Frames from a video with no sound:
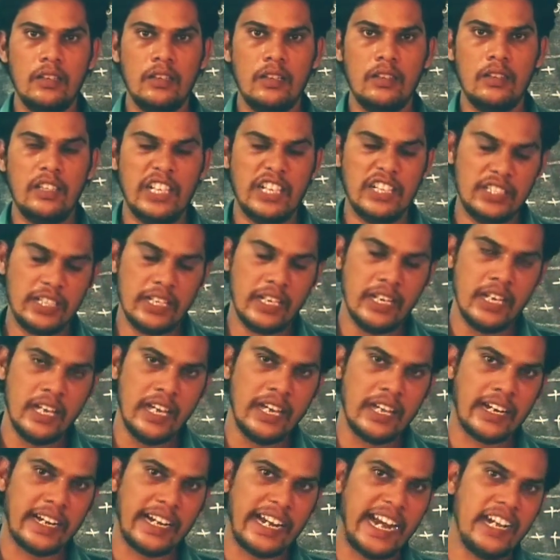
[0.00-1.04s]
There is a
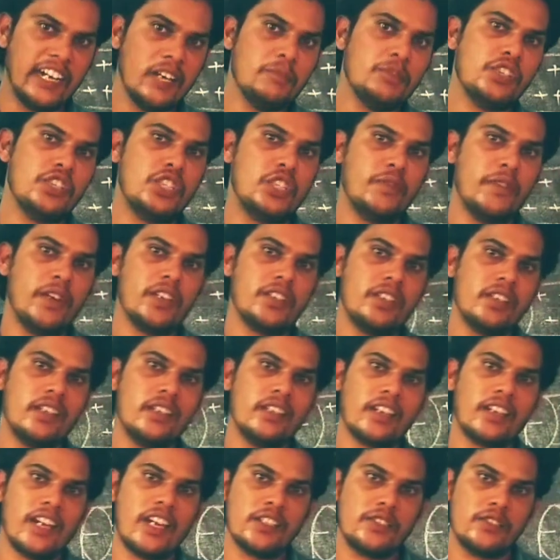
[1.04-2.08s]
random situation in the
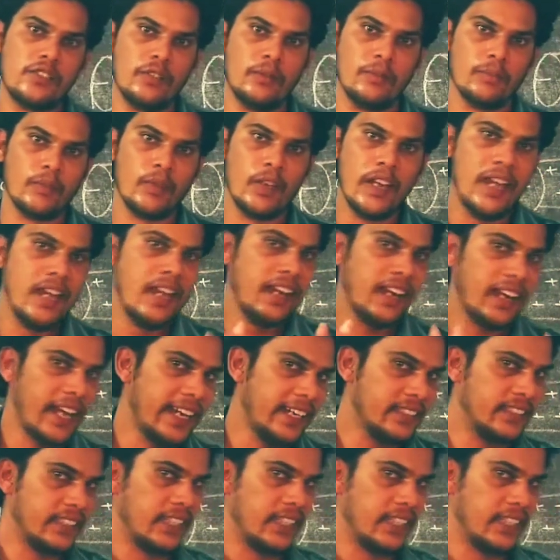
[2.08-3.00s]
classroom. Like